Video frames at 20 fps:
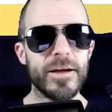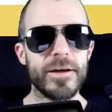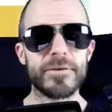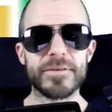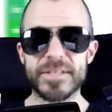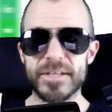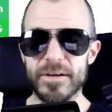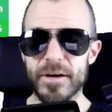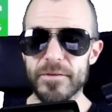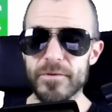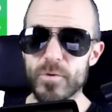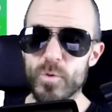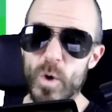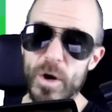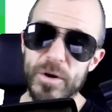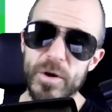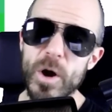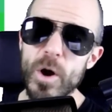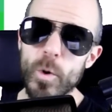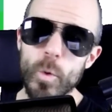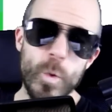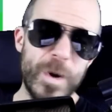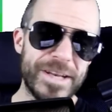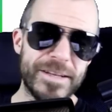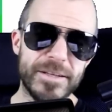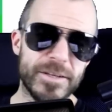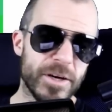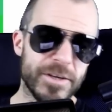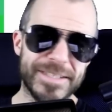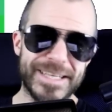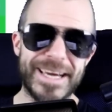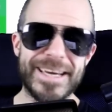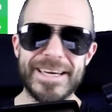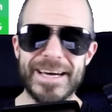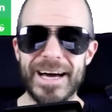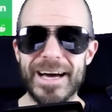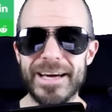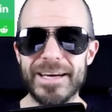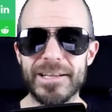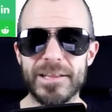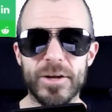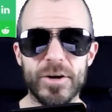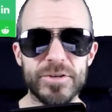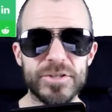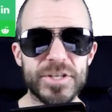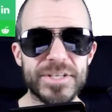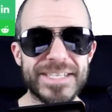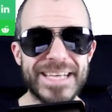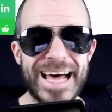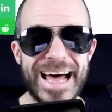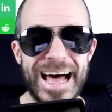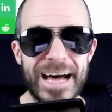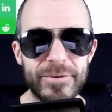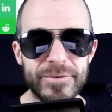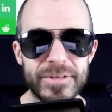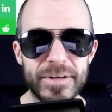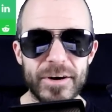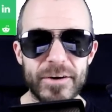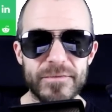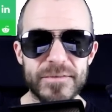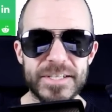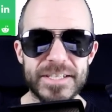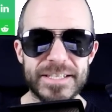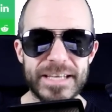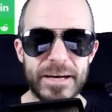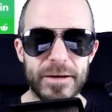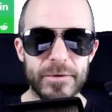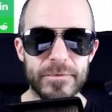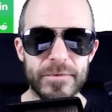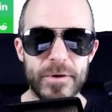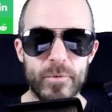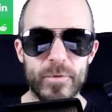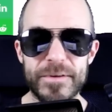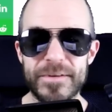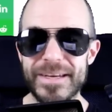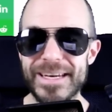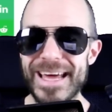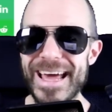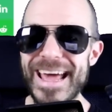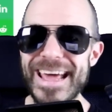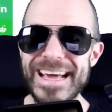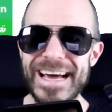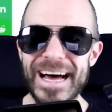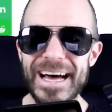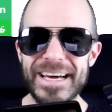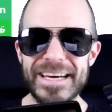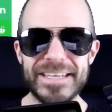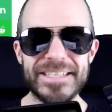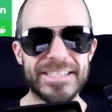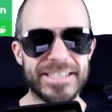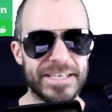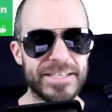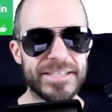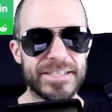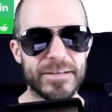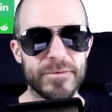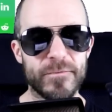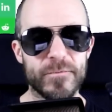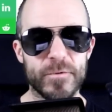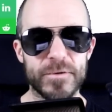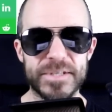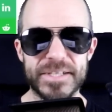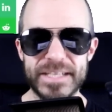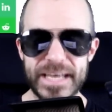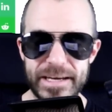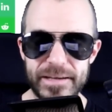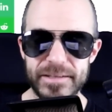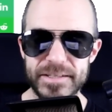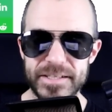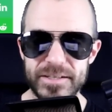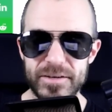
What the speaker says: Here's another one. Win.ai launches out of stealth with an AI assistant for sales